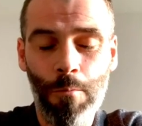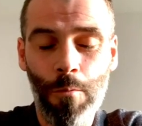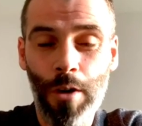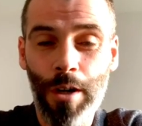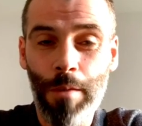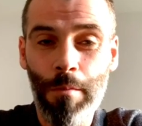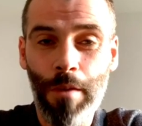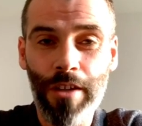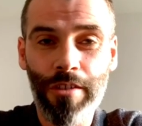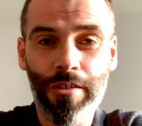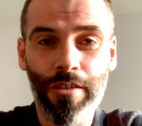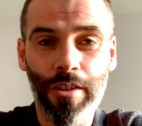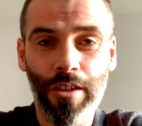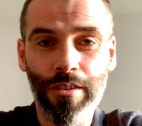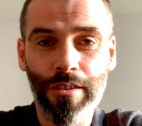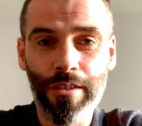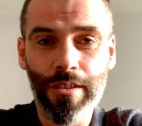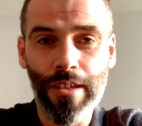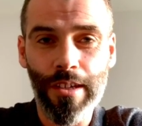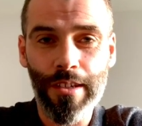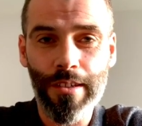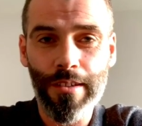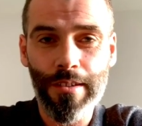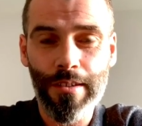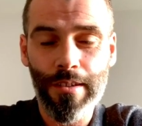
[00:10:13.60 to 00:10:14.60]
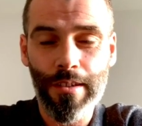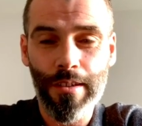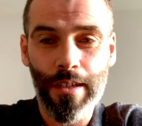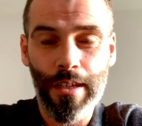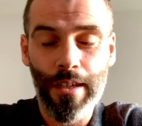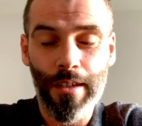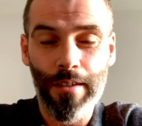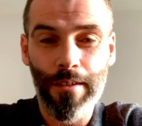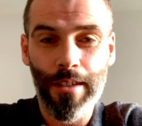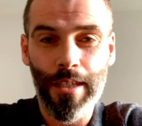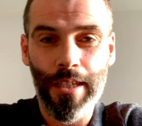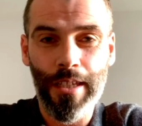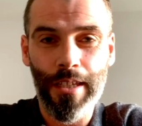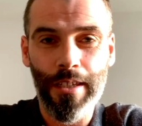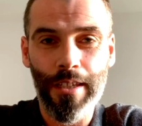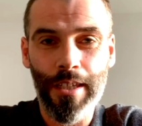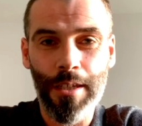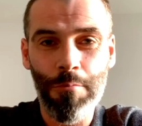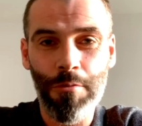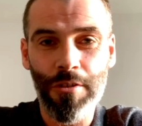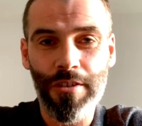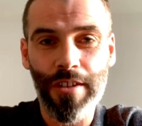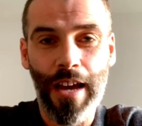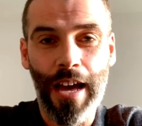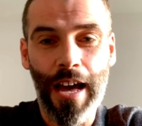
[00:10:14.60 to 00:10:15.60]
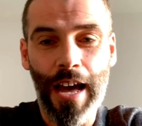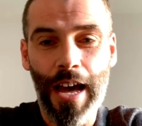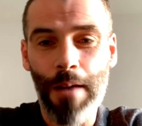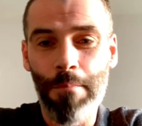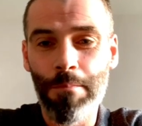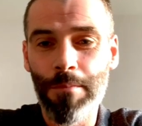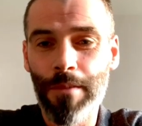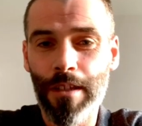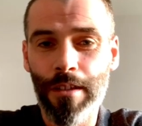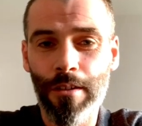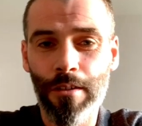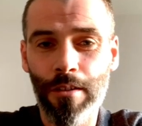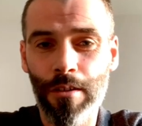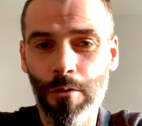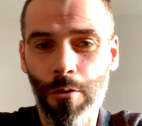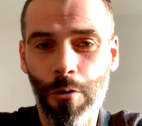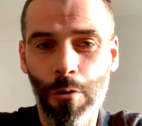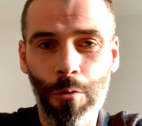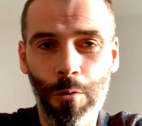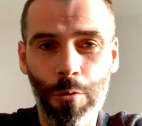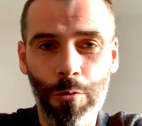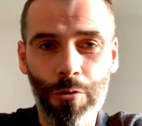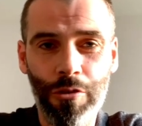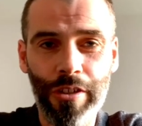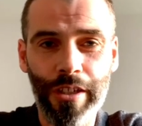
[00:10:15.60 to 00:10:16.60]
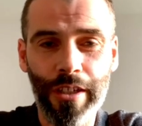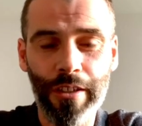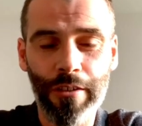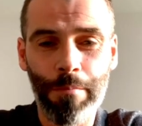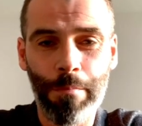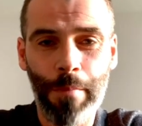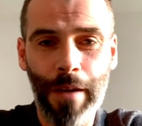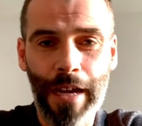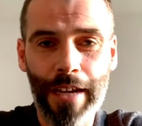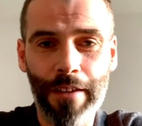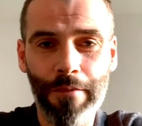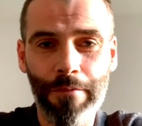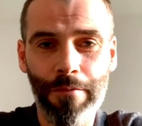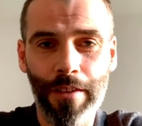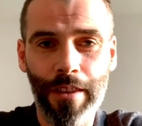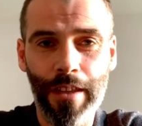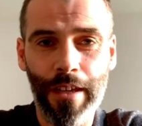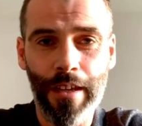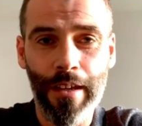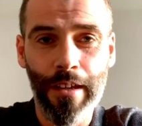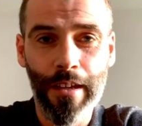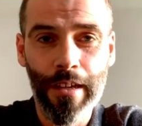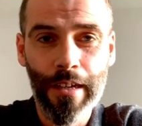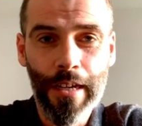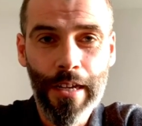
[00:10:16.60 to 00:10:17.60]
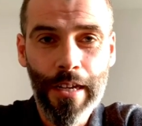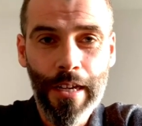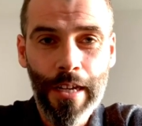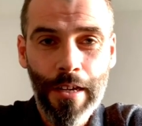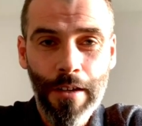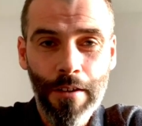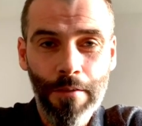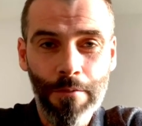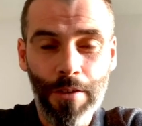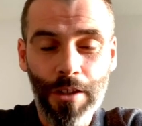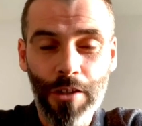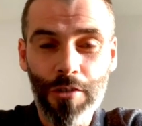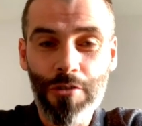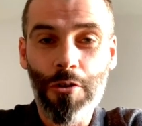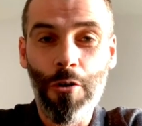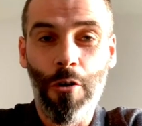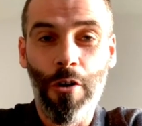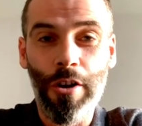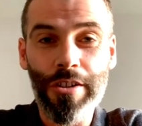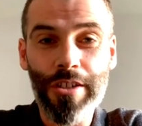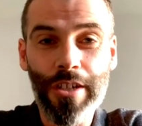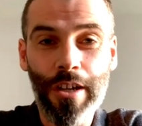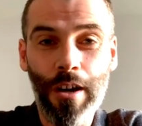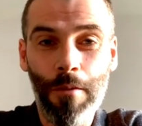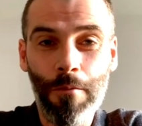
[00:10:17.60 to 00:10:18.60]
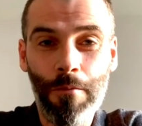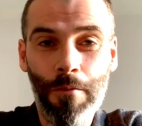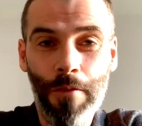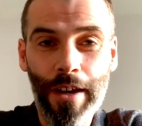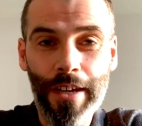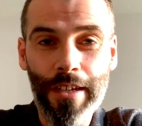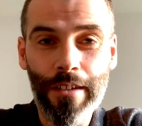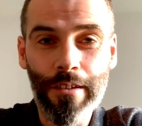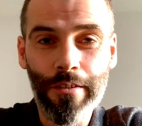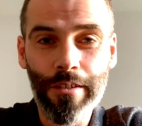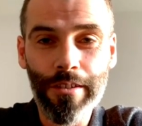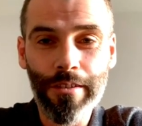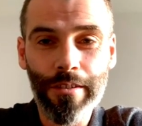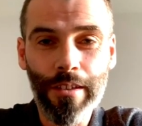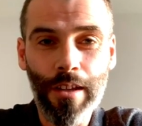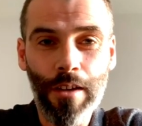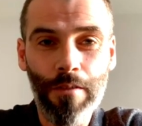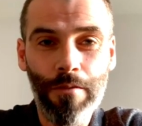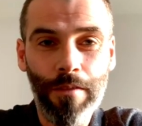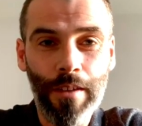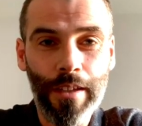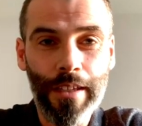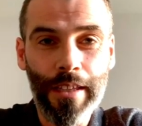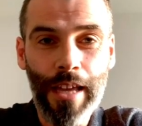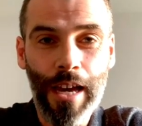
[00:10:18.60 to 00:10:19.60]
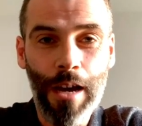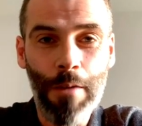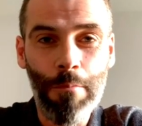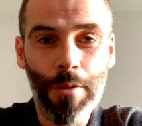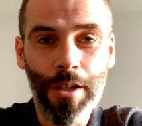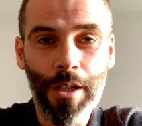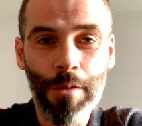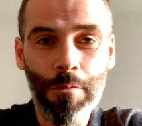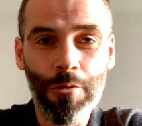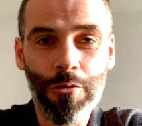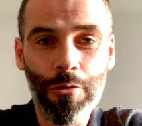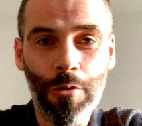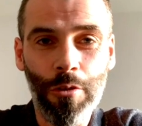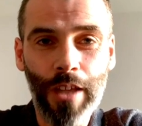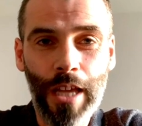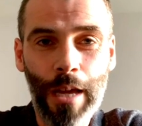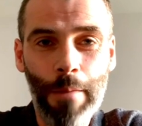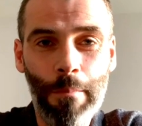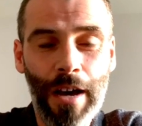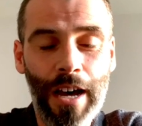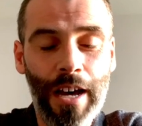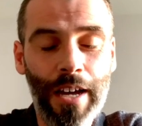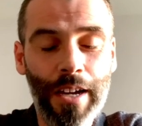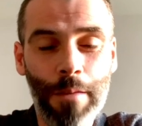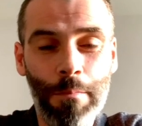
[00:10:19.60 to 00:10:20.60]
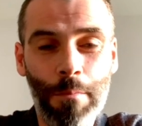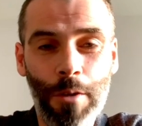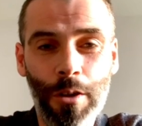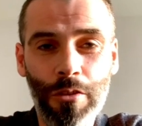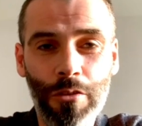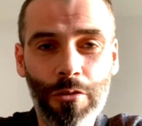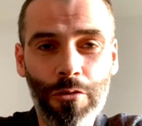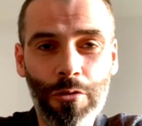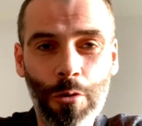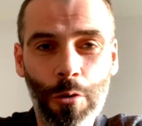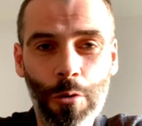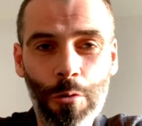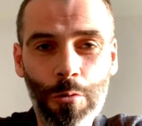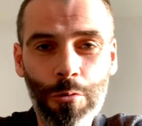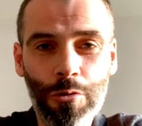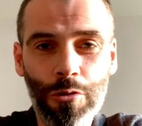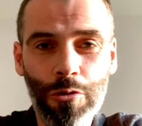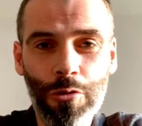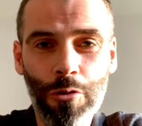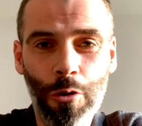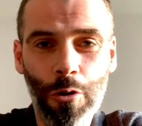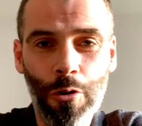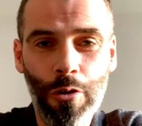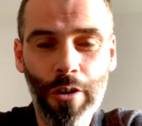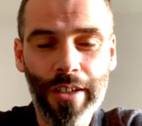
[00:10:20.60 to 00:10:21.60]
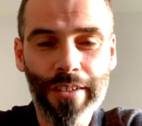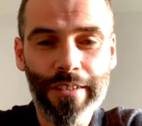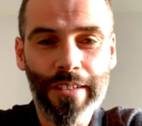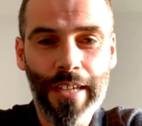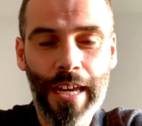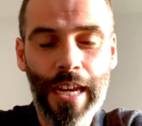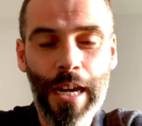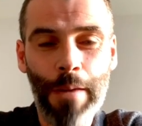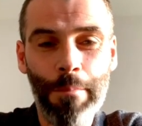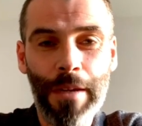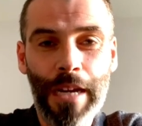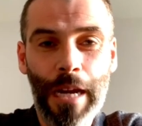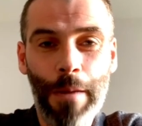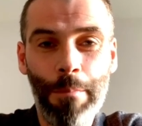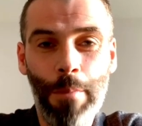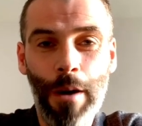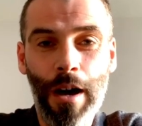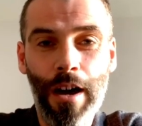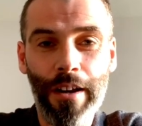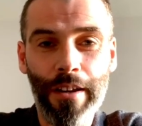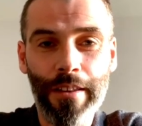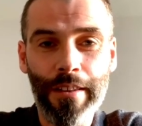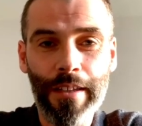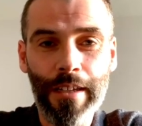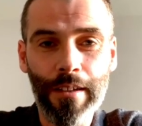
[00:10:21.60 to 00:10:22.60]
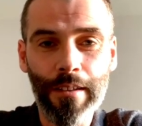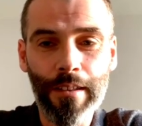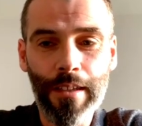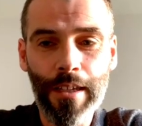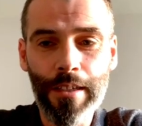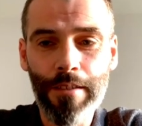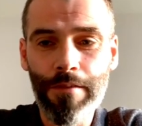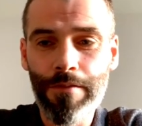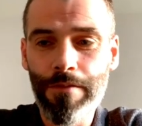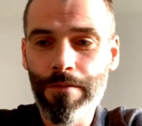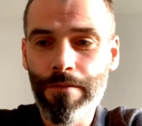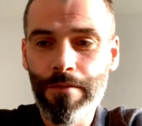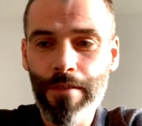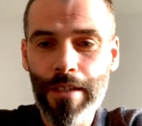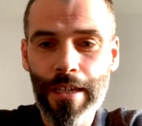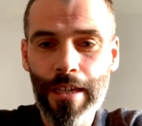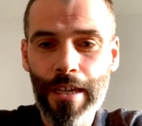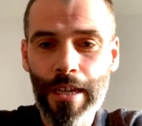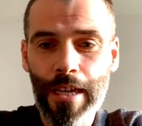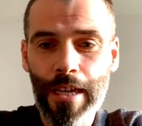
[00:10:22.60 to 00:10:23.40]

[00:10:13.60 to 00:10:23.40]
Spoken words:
one of my sons is he was at Hampden all those years back for the Scottish Cup final and stuff like that when he was only a matter of months old. So it's kind of been a part of their life.